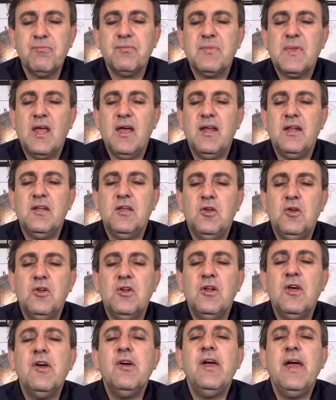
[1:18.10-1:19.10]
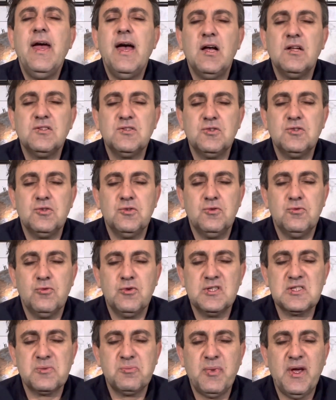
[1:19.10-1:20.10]
and that you know how to
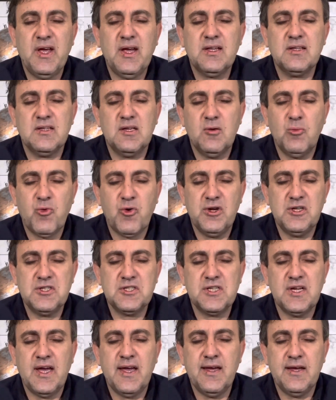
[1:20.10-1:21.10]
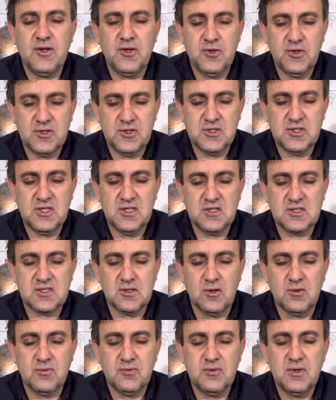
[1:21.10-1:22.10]
respect, appreciate, and nurture yourself.